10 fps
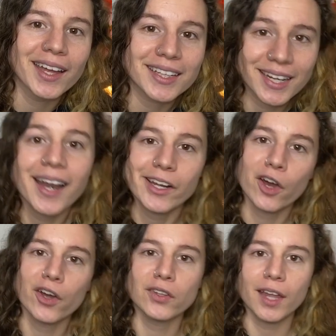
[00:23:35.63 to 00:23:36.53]
Can I
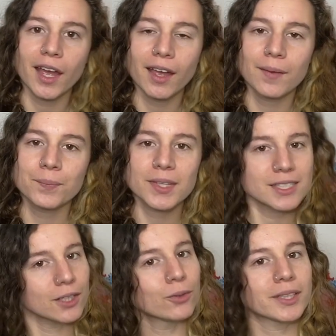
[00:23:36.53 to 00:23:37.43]
call you that? Is
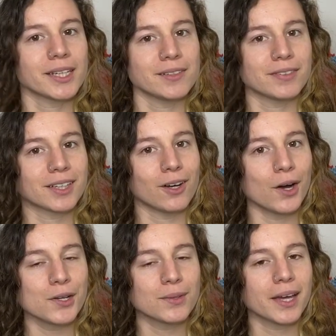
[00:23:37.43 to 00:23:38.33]
it okay if I
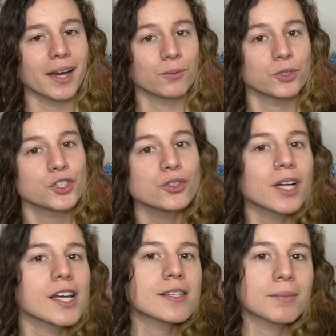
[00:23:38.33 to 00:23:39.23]
call you that? Would you
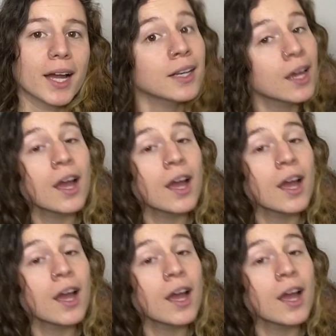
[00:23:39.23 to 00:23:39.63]
guys mind?